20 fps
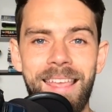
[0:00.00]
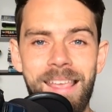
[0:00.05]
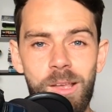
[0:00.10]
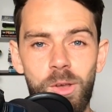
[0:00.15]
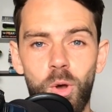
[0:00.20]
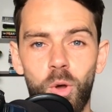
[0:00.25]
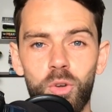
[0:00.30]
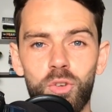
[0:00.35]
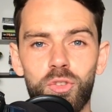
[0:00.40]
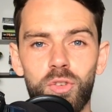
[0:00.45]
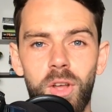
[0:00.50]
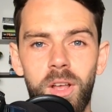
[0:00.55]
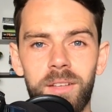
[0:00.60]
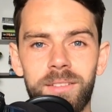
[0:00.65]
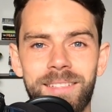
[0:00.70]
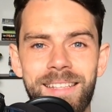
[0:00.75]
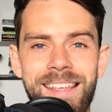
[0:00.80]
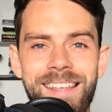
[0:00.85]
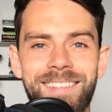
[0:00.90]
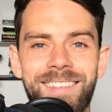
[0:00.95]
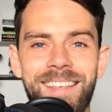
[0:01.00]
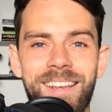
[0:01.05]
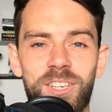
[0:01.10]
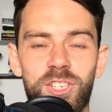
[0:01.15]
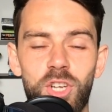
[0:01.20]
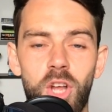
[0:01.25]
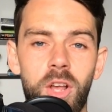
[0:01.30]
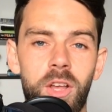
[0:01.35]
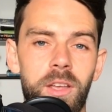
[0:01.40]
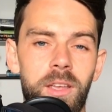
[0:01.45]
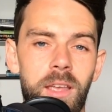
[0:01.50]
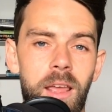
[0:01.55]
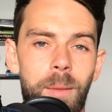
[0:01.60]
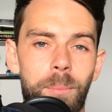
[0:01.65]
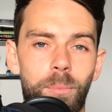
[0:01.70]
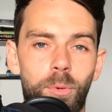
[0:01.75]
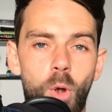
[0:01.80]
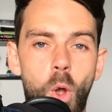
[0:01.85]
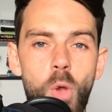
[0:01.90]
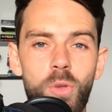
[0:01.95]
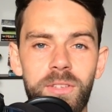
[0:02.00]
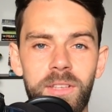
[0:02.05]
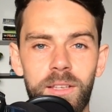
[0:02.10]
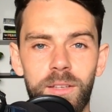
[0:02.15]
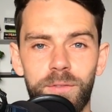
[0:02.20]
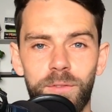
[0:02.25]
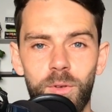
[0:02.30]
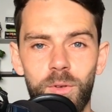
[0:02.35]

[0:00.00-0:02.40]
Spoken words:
In contrast, eating junk and processed